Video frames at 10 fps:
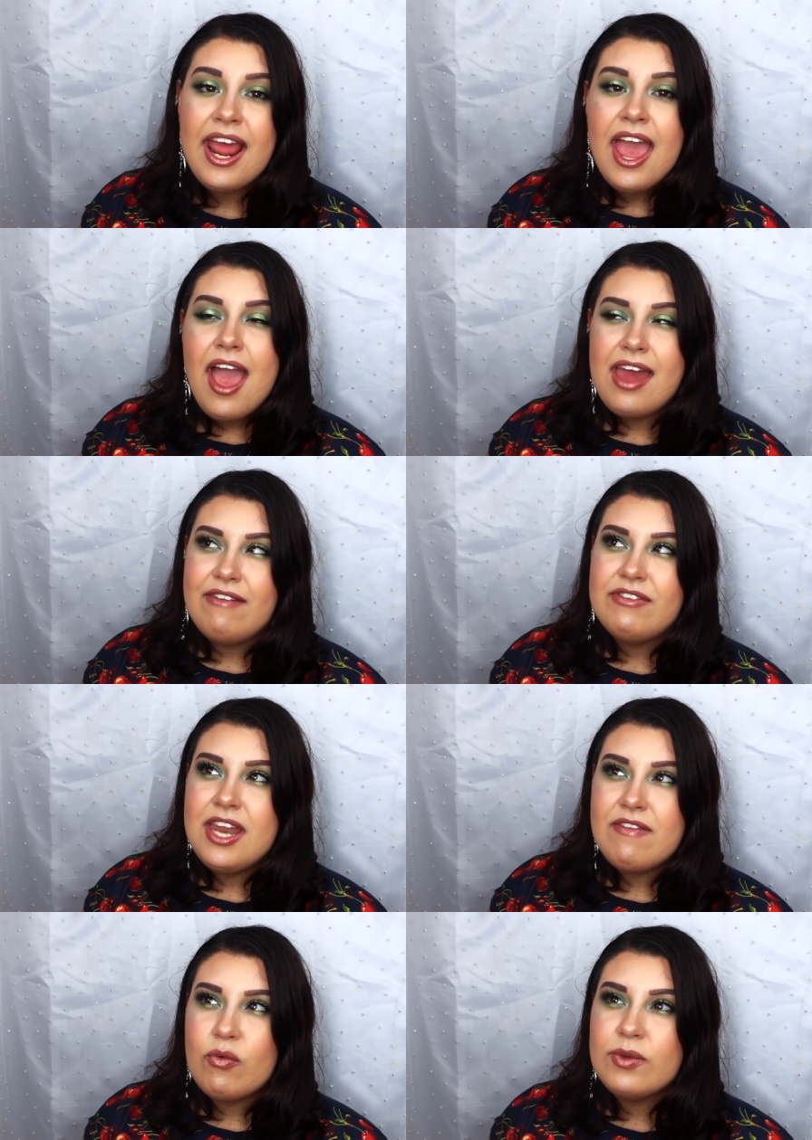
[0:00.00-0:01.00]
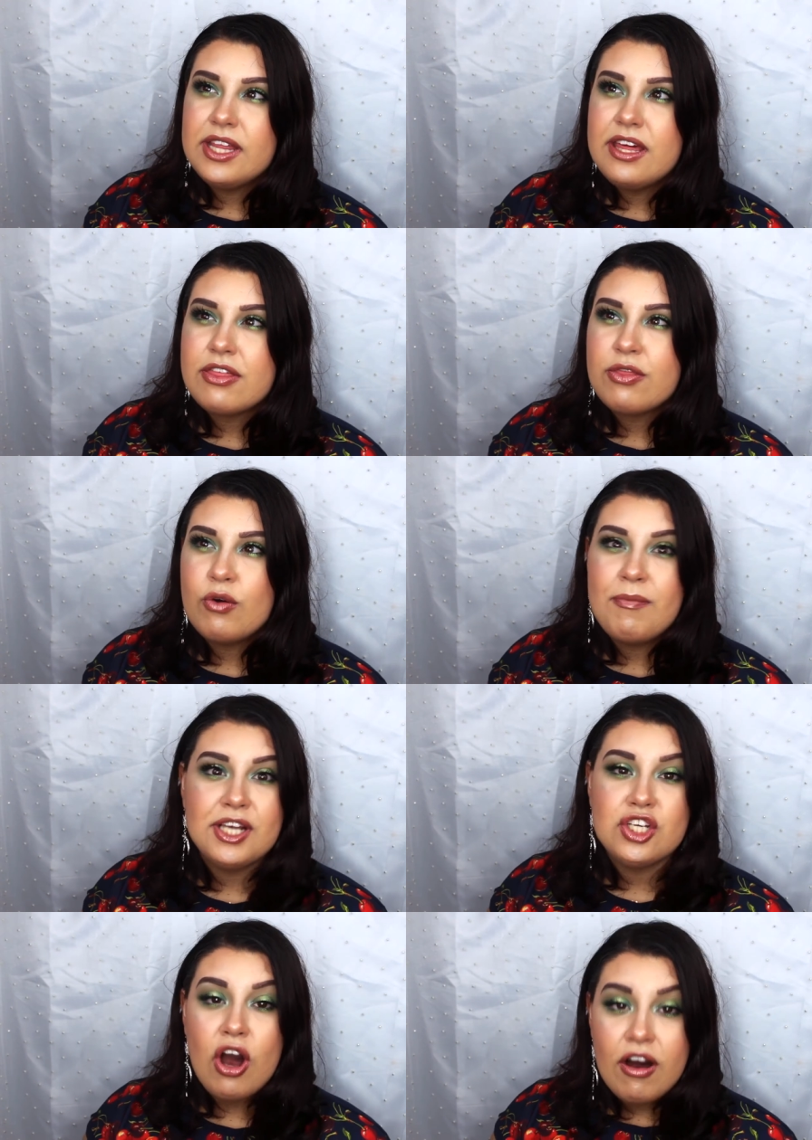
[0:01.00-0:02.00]
it, and I've never really thought
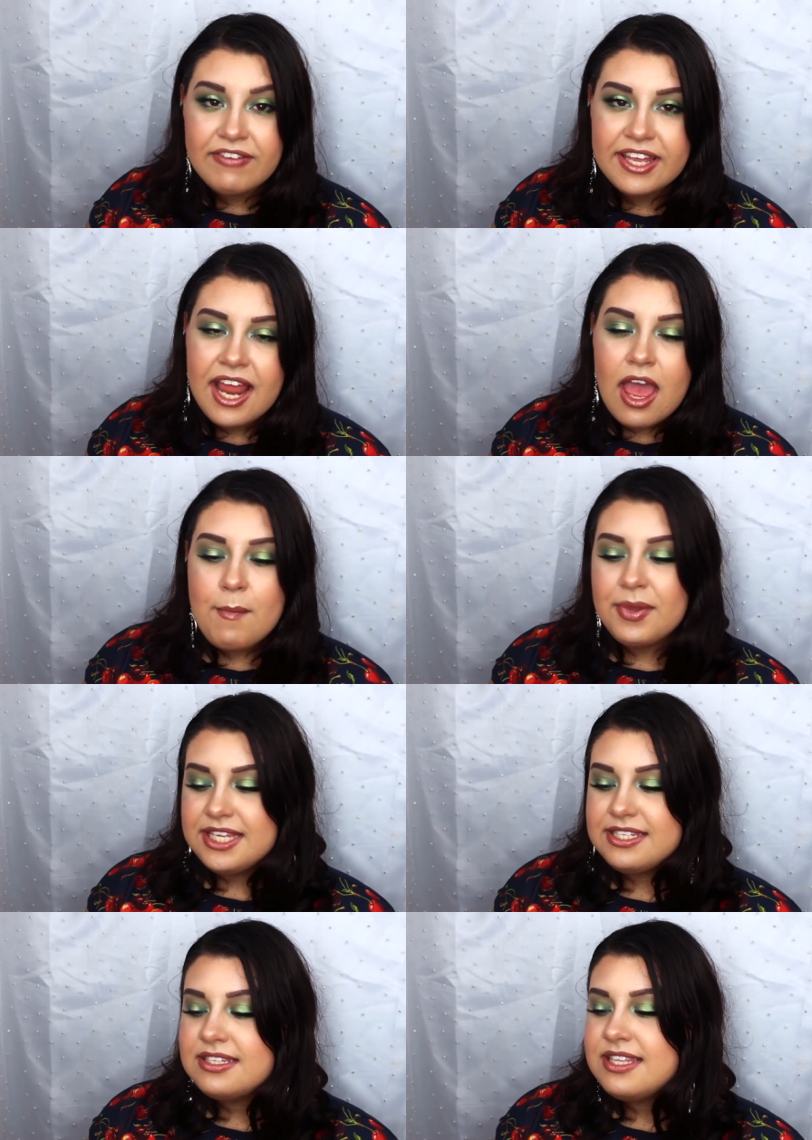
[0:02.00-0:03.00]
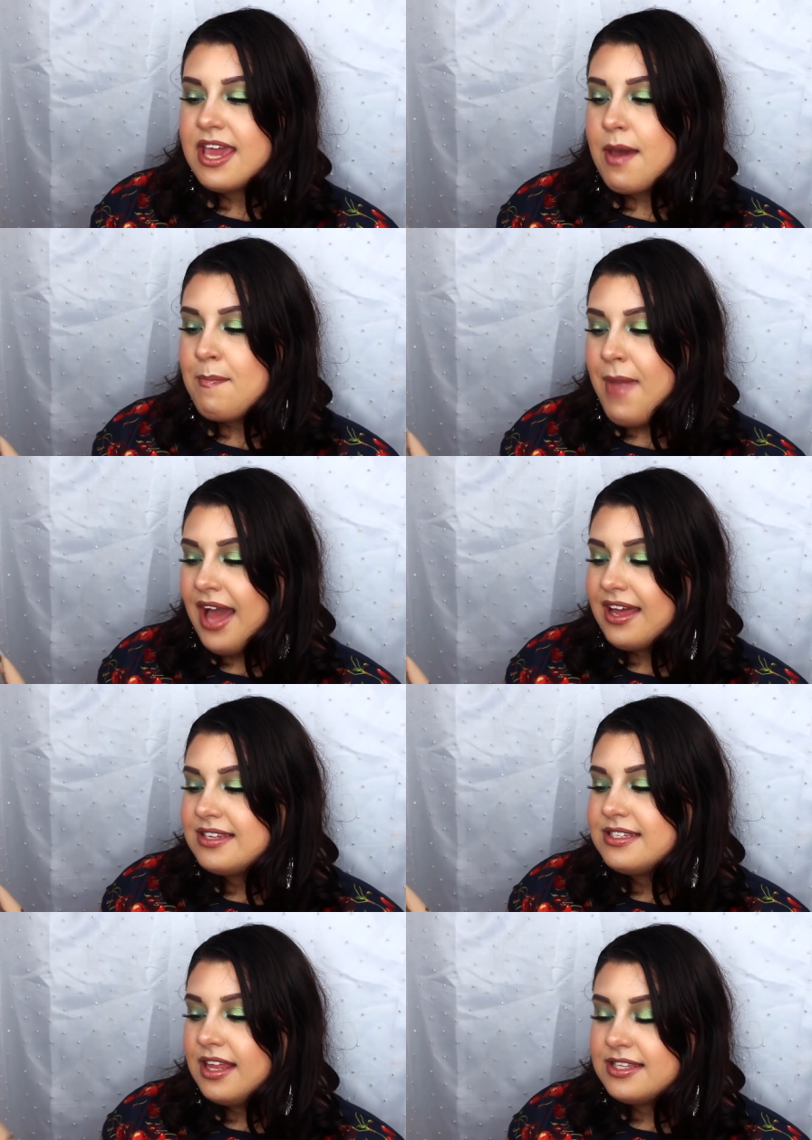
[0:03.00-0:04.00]
much of it, but this is the
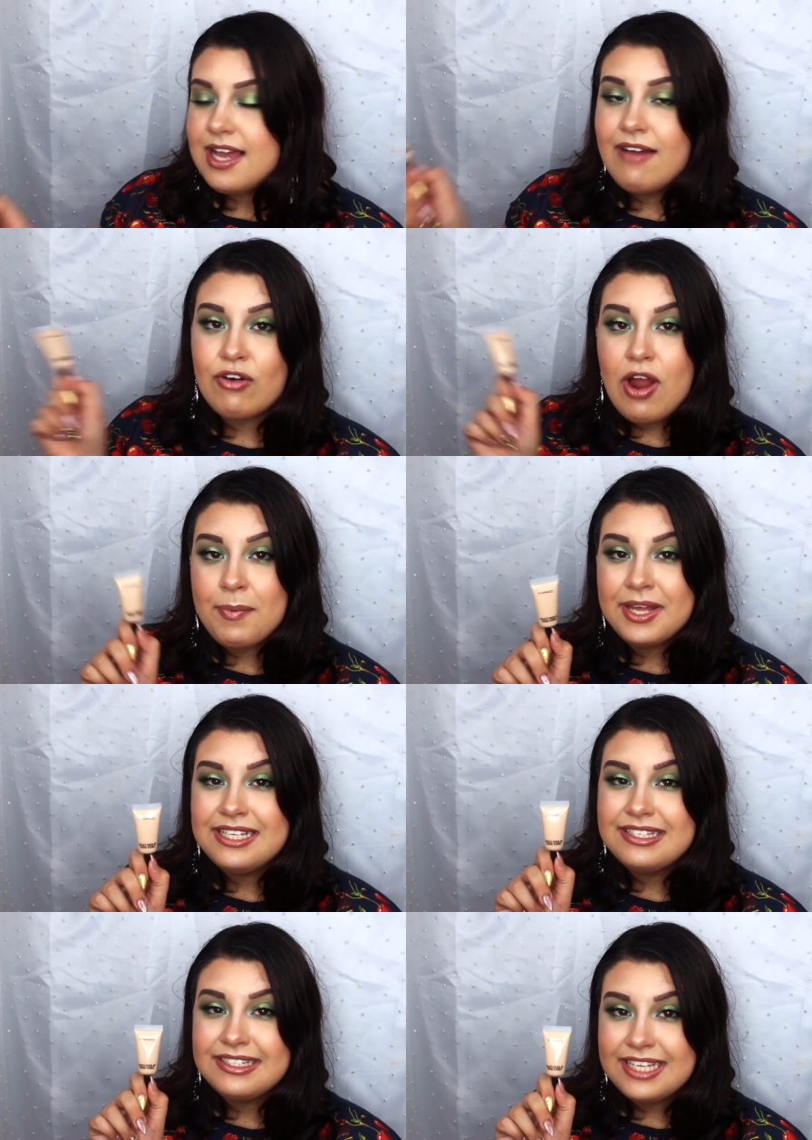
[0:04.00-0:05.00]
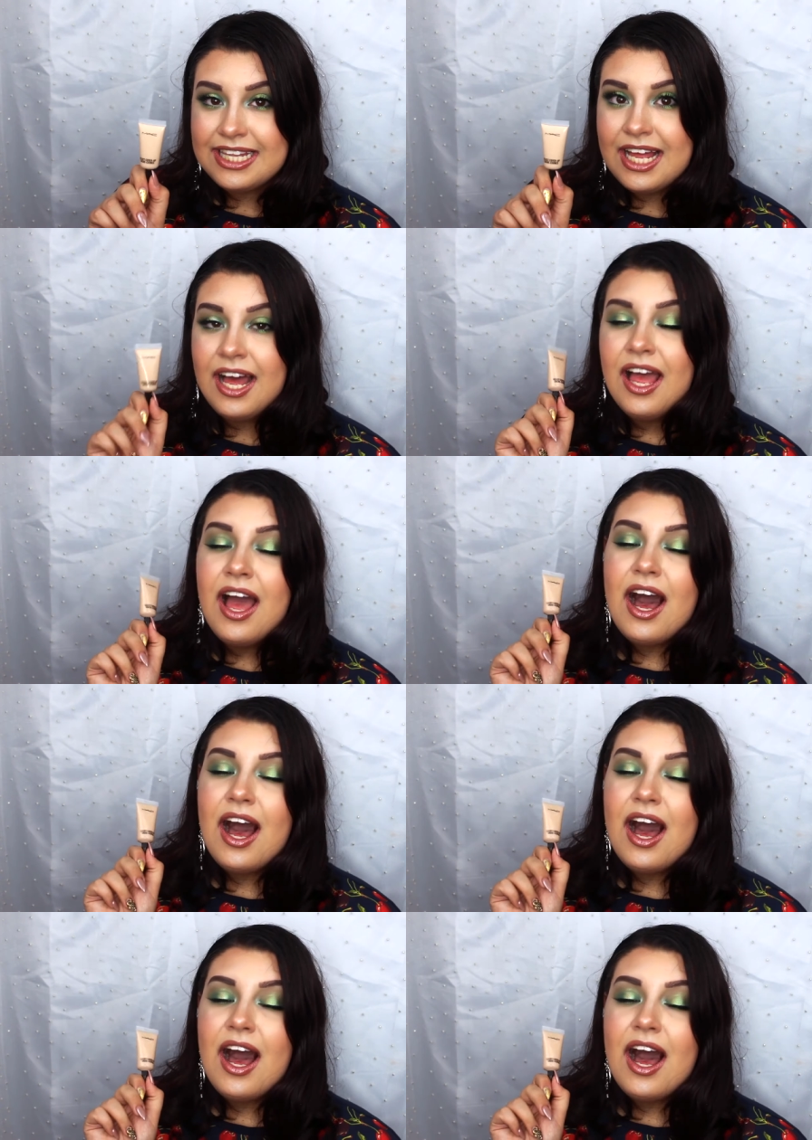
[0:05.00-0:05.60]
MAC Select Cover Up Concealer.